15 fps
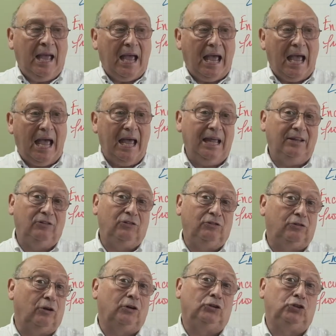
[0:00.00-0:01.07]

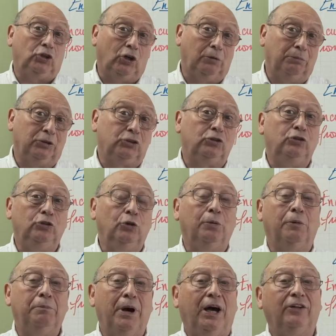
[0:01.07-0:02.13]
and the Germans knew
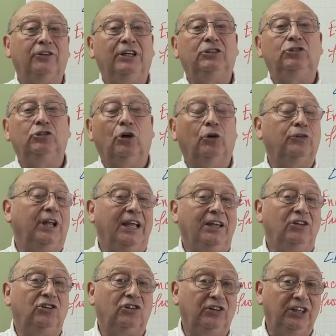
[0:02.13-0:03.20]
about it, so they
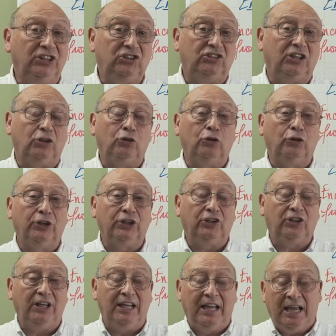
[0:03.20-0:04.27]
increased
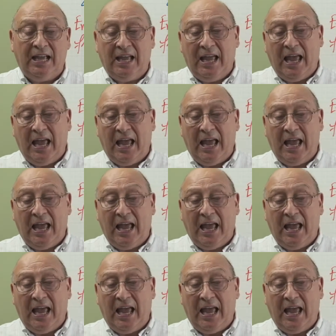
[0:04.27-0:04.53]
security,